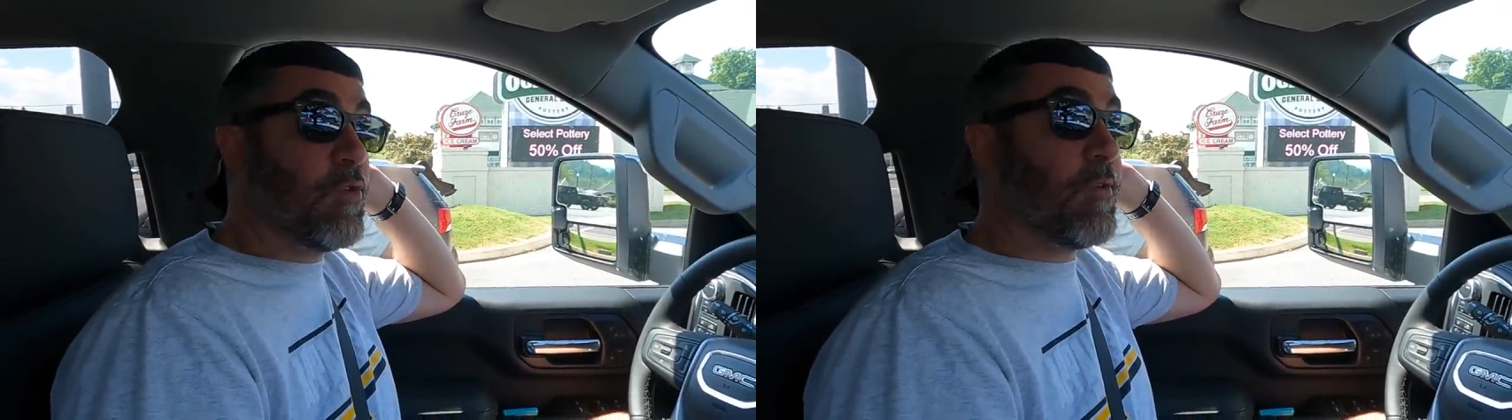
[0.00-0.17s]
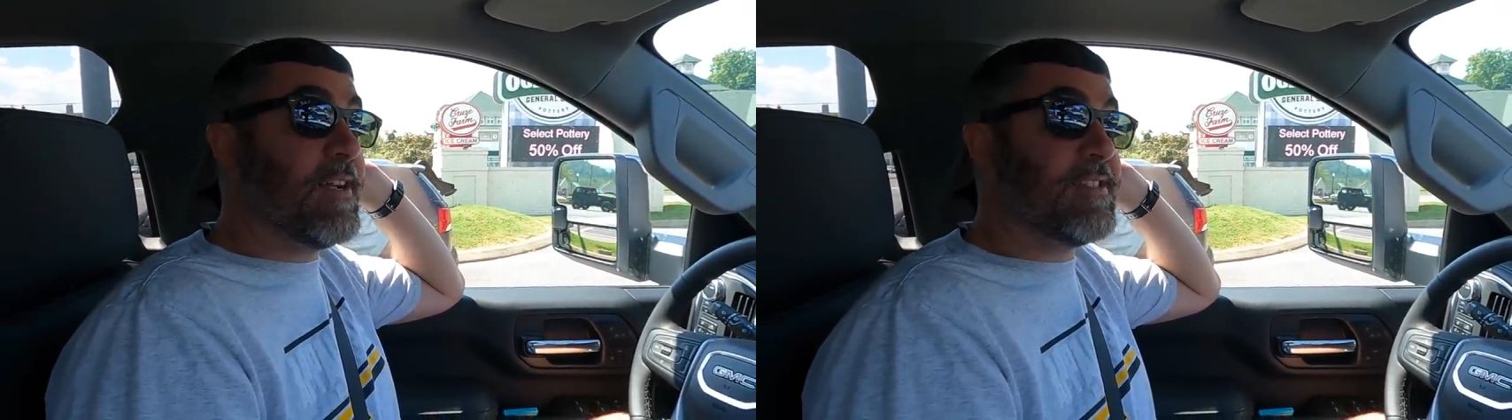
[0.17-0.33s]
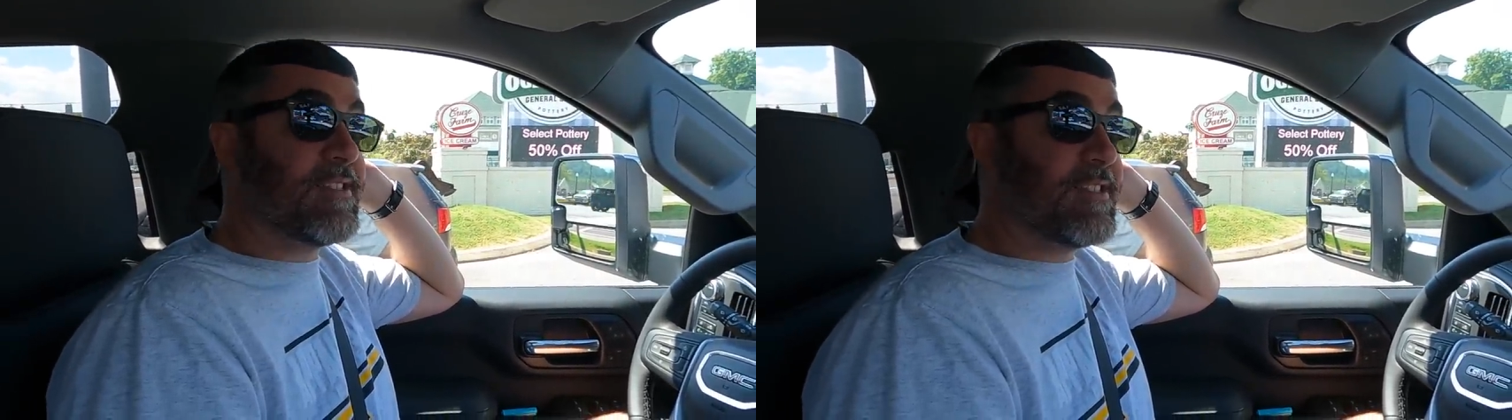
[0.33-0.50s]

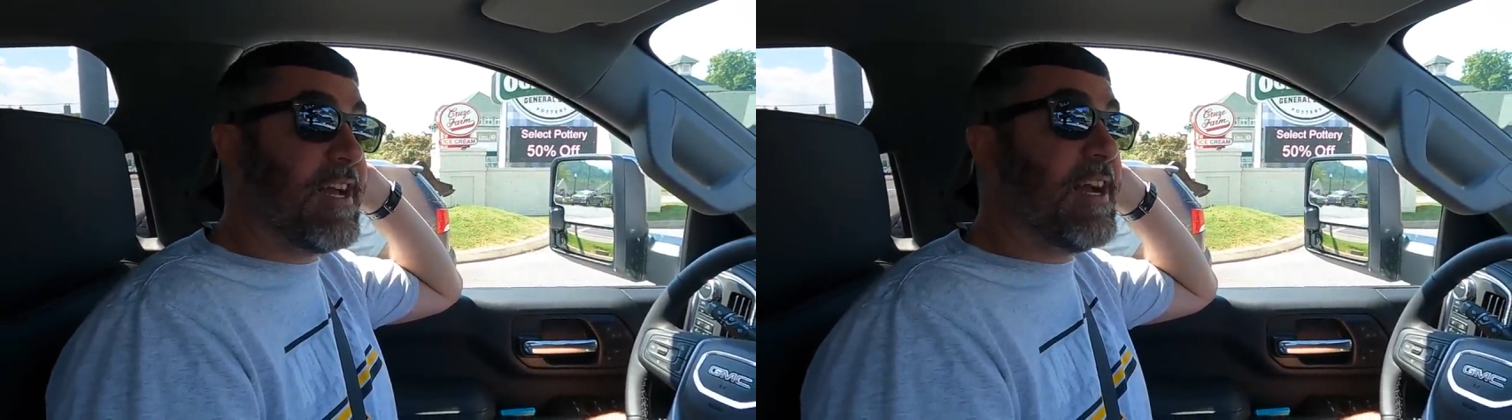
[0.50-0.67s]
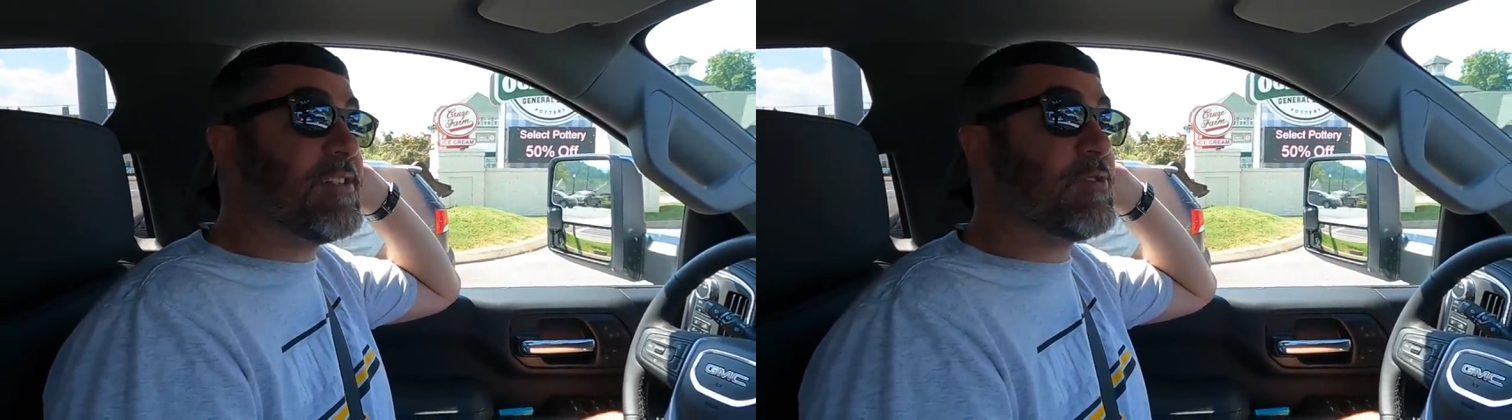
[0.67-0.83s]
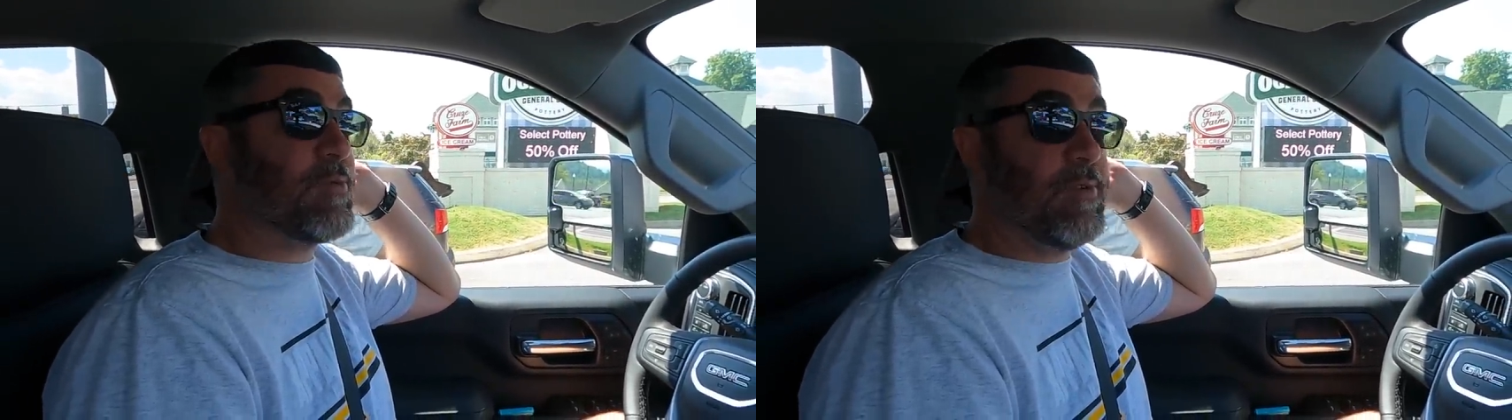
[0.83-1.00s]
grits
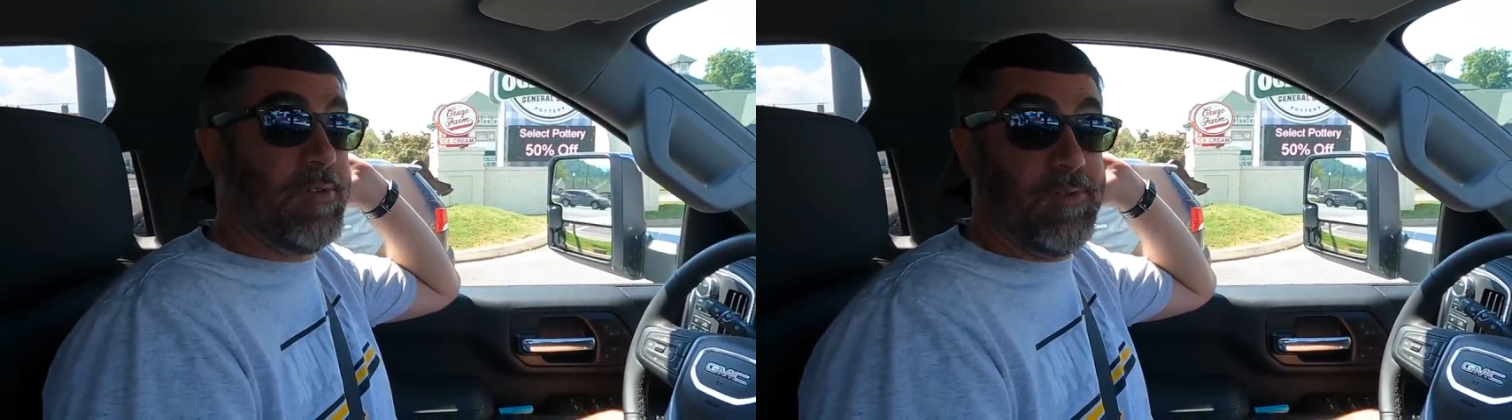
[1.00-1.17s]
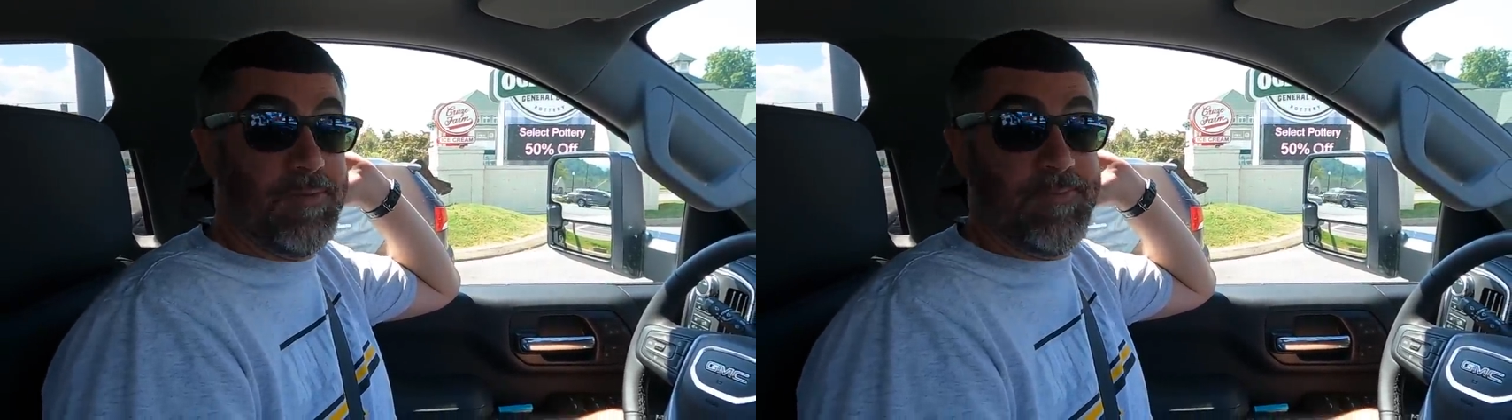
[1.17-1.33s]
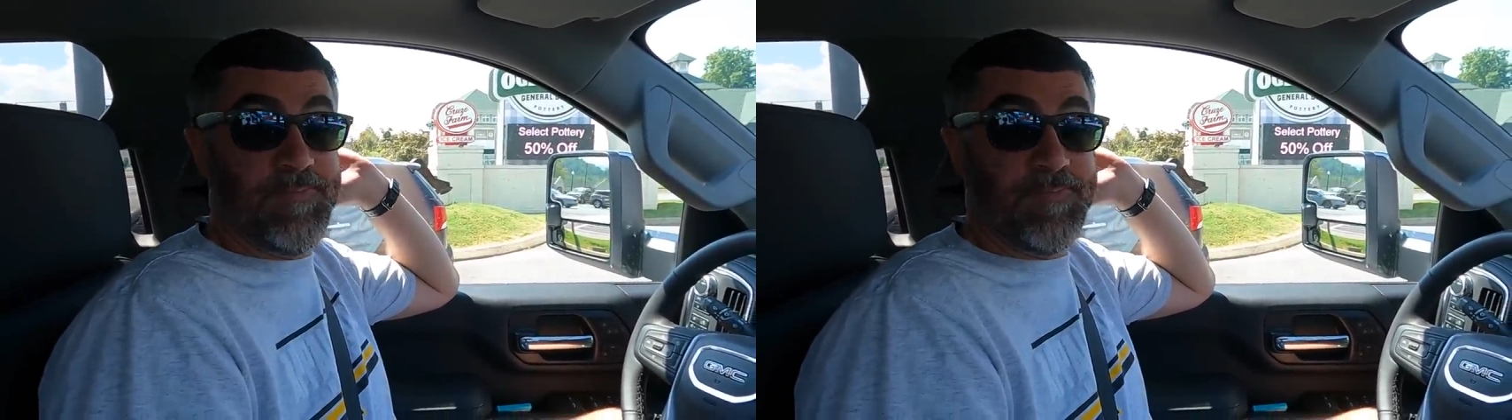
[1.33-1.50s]

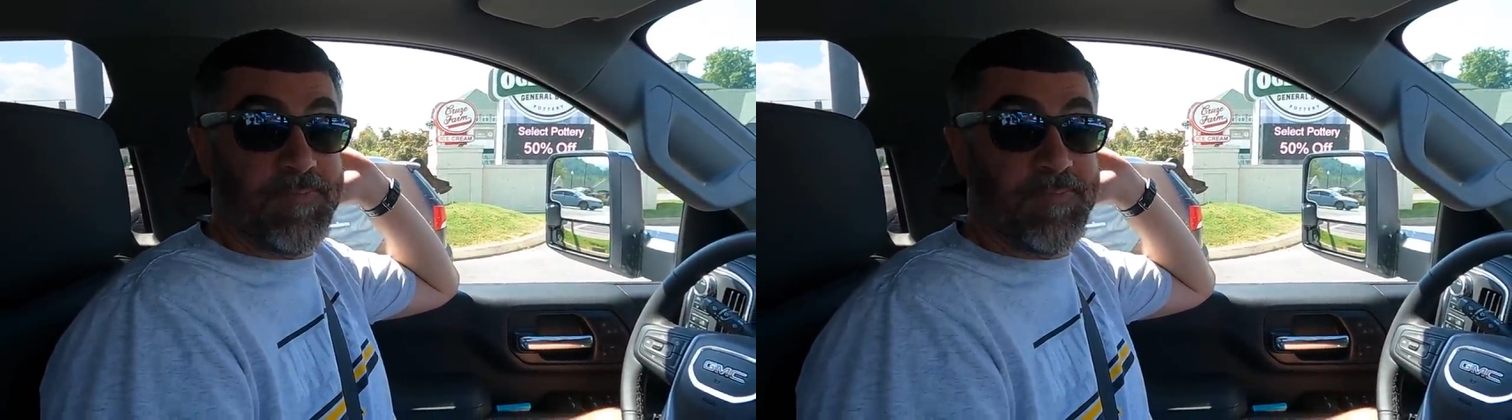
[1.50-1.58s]
casserole,